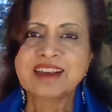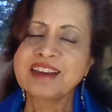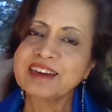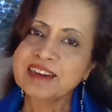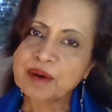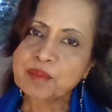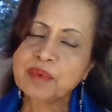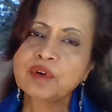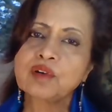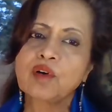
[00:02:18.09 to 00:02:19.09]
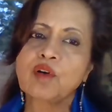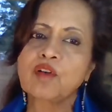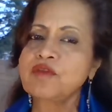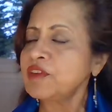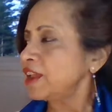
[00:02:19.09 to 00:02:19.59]
Number
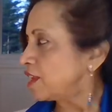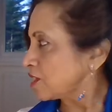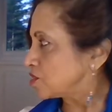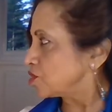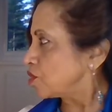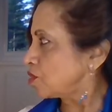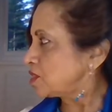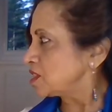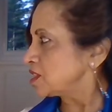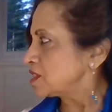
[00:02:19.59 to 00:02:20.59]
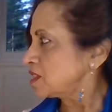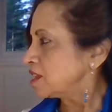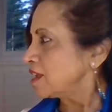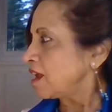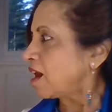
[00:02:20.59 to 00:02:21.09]
of electrons
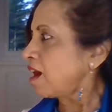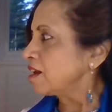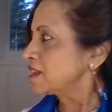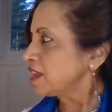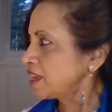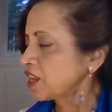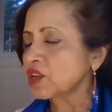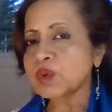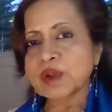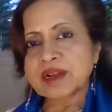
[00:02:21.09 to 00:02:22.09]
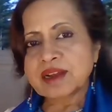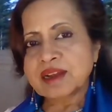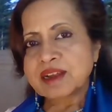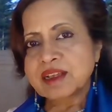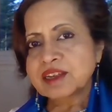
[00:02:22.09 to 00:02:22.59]
are equal
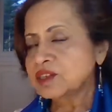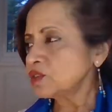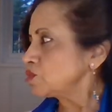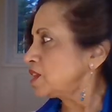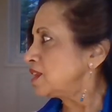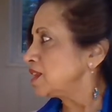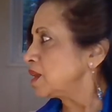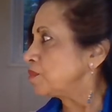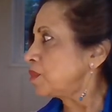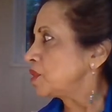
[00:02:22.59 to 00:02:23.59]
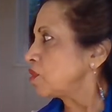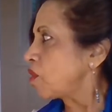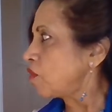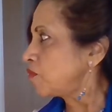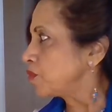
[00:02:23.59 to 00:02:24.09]
to the number
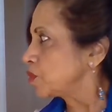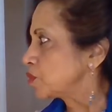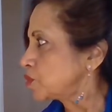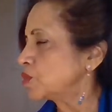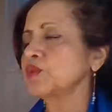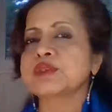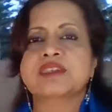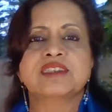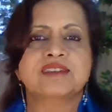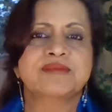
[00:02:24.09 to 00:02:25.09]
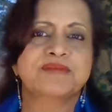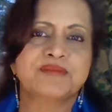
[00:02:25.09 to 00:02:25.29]
of protons.